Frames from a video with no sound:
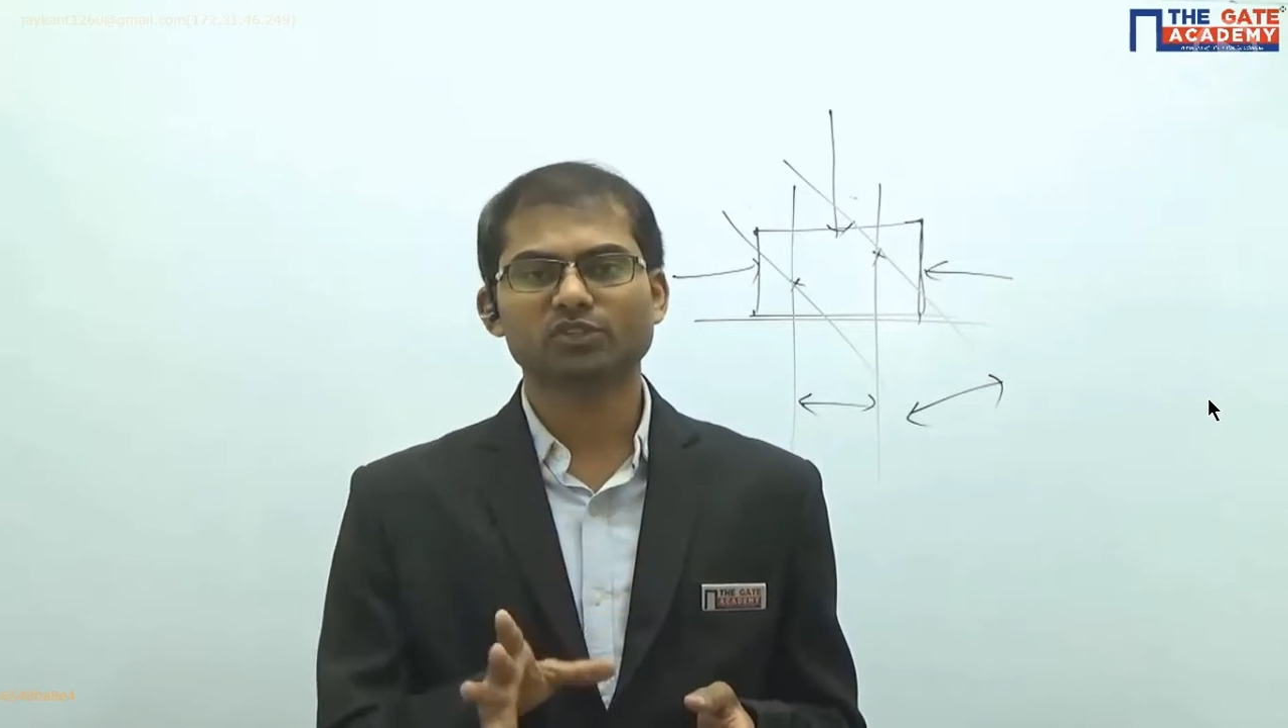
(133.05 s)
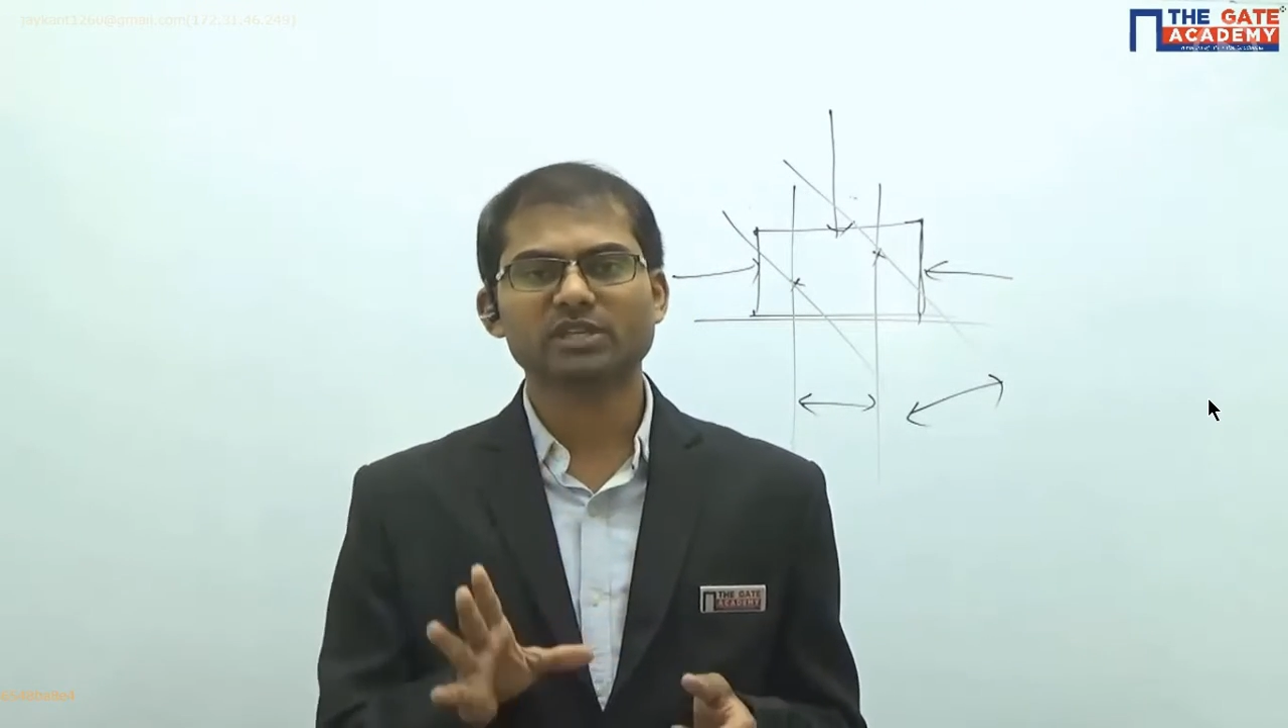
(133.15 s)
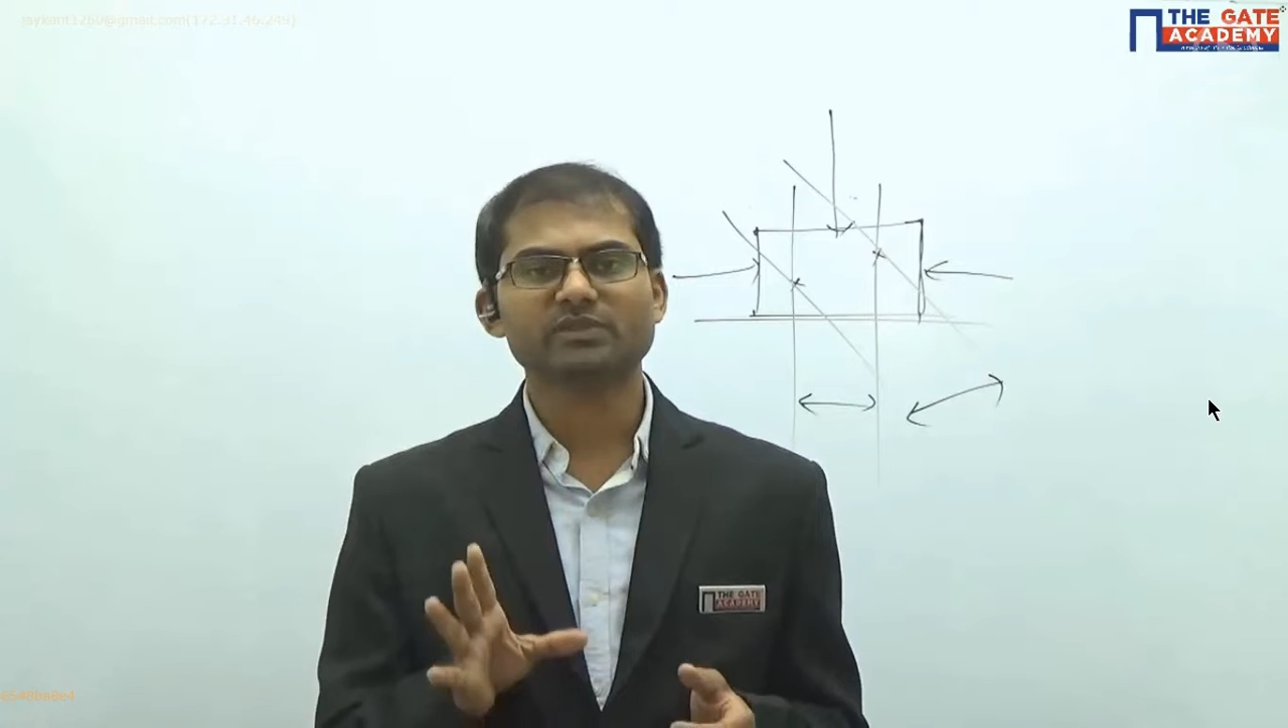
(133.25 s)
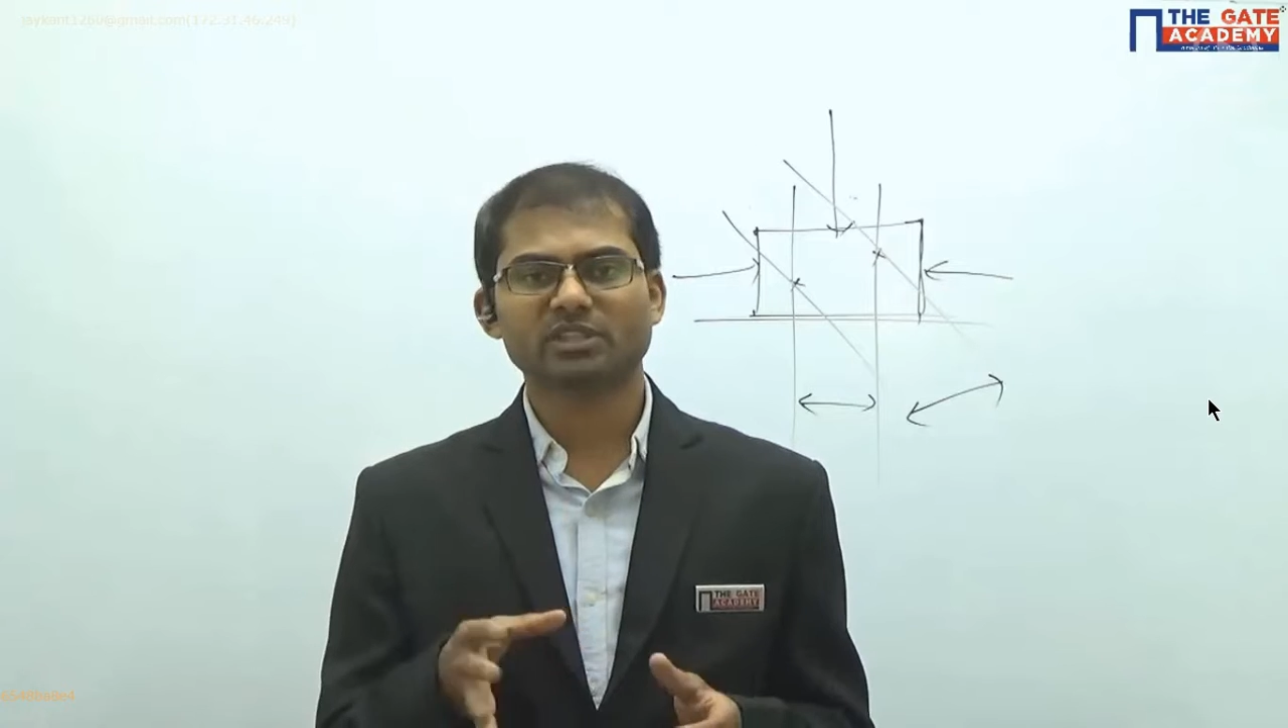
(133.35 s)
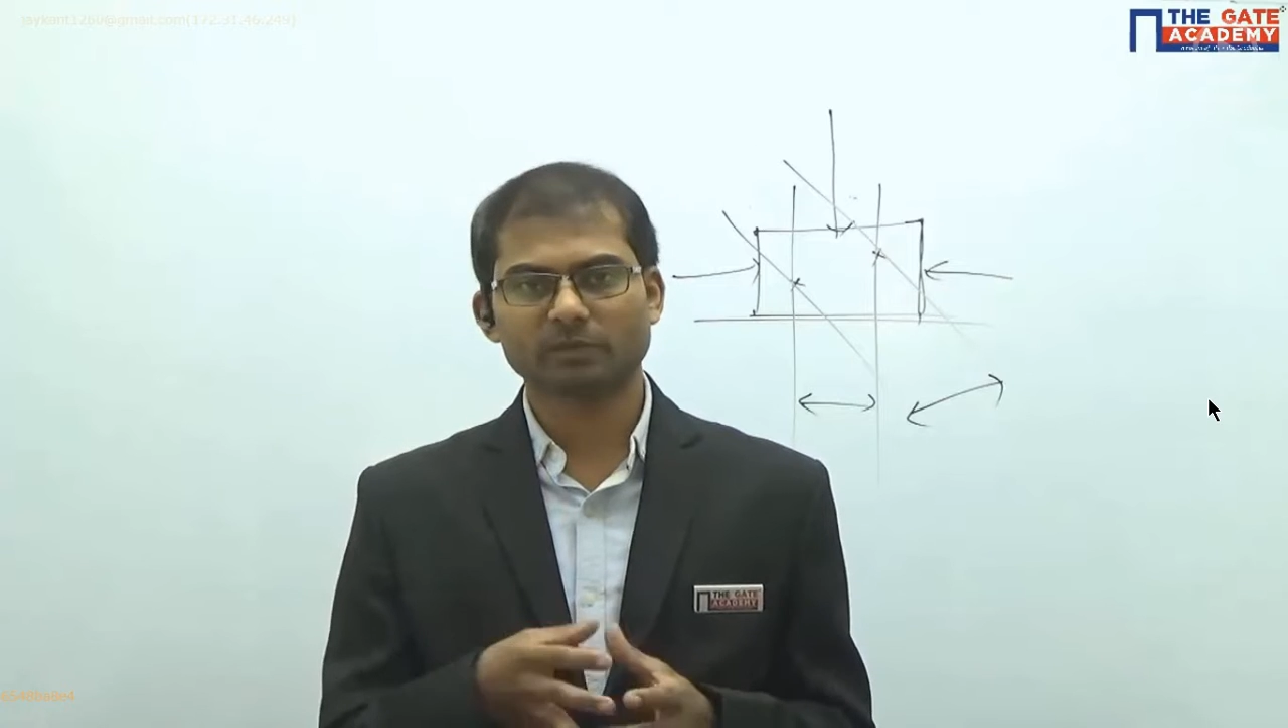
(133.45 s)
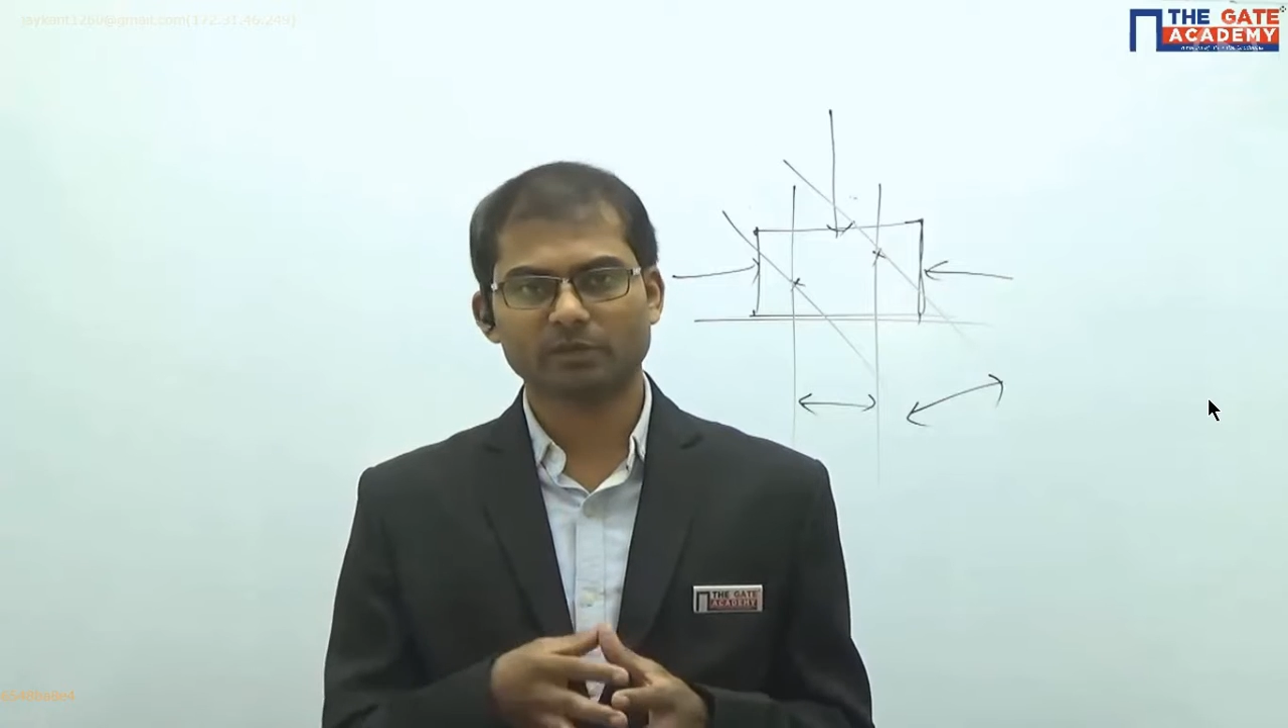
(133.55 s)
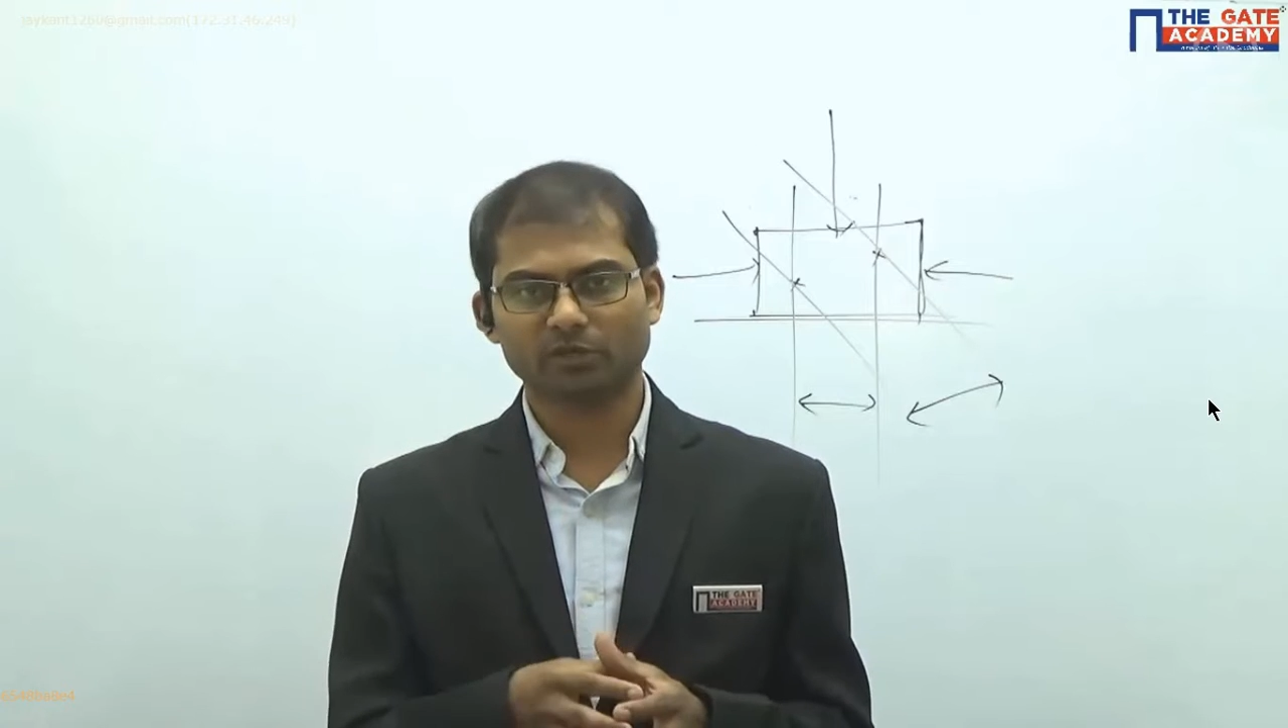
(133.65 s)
change with respect